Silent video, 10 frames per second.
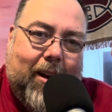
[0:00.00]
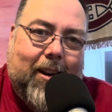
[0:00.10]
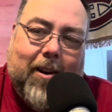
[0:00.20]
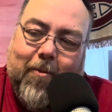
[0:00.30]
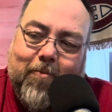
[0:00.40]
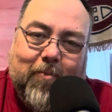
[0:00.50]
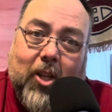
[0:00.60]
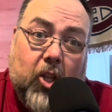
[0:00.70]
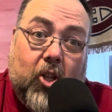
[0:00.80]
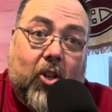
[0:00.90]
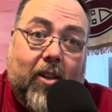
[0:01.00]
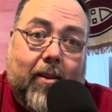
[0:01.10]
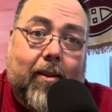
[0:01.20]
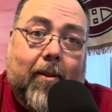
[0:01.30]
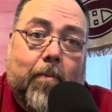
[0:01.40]
and you just
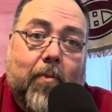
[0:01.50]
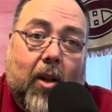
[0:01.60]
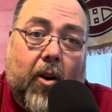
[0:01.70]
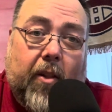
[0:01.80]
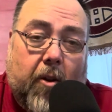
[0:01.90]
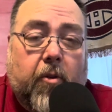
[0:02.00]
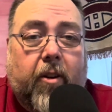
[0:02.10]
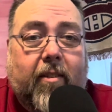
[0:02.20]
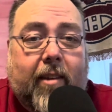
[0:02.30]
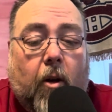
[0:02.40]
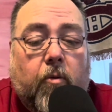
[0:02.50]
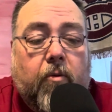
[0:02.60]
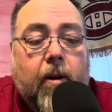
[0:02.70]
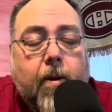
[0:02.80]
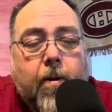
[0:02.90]
shouldn't. You're there for yourself,
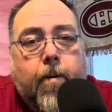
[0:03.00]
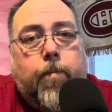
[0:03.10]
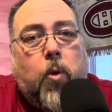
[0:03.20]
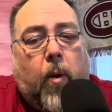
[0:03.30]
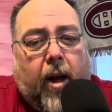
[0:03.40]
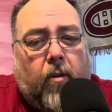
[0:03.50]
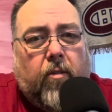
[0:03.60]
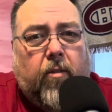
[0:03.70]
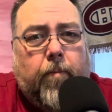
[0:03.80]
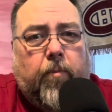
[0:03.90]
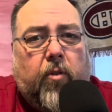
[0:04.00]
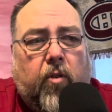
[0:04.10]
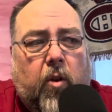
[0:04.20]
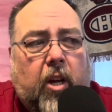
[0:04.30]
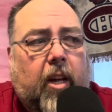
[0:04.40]
no one else.
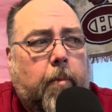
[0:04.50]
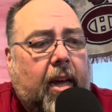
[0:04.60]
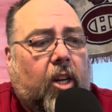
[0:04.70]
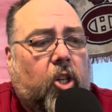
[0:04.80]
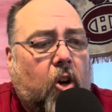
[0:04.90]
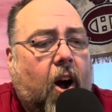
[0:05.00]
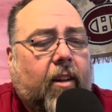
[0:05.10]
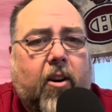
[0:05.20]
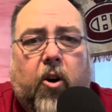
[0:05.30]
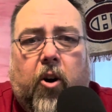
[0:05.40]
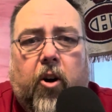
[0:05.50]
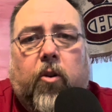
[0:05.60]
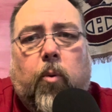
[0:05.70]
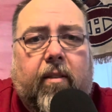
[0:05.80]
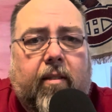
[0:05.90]
So you can be shocked and
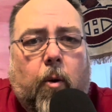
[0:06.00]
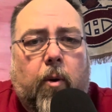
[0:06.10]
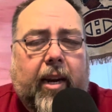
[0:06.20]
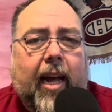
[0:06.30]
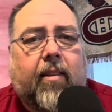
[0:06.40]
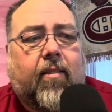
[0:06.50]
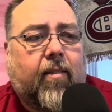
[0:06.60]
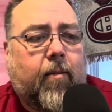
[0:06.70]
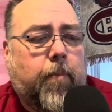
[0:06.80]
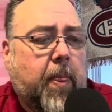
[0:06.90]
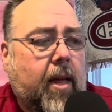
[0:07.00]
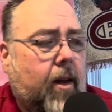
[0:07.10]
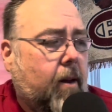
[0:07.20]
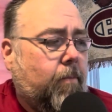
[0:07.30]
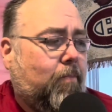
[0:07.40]
hurt when someone gets,
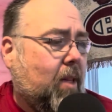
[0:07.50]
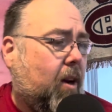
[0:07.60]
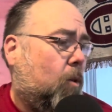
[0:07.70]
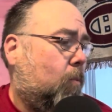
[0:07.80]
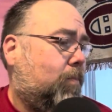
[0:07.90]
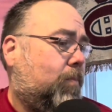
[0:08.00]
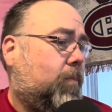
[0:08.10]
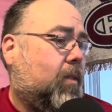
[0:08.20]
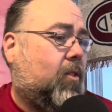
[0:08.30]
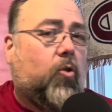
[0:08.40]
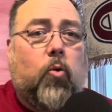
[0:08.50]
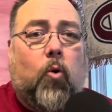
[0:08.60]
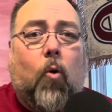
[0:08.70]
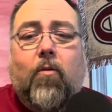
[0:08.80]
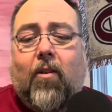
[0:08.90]
I don't know, screwed
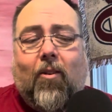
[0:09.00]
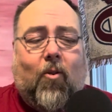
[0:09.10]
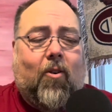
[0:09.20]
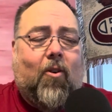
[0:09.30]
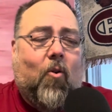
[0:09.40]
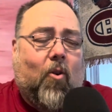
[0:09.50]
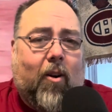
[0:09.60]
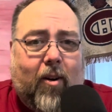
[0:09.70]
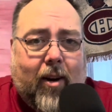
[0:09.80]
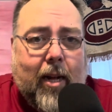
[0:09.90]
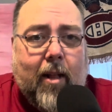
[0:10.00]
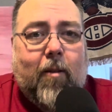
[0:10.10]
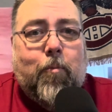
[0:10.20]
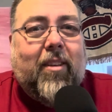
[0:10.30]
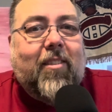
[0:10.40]
over or
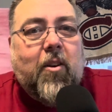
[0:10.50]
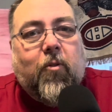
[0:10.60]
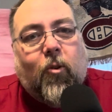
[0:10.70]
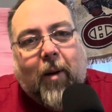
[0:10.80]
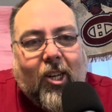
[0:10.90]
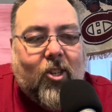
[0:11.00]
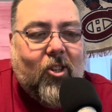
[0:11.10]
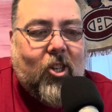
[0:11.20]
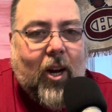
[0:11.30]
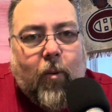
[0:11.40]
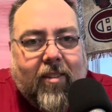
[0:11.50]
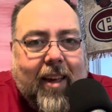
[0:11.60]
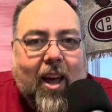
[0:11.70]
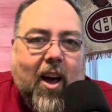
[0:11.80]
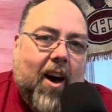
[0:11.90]
misinformation, shall we
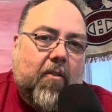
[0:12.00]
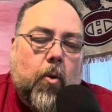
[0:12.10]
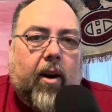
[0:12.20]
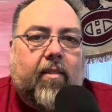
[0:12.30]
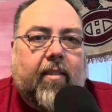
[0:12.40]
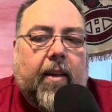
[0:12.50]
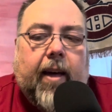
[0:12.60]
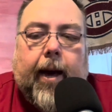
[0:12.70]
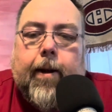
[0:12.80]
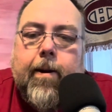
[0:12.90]
say, however you want to say that,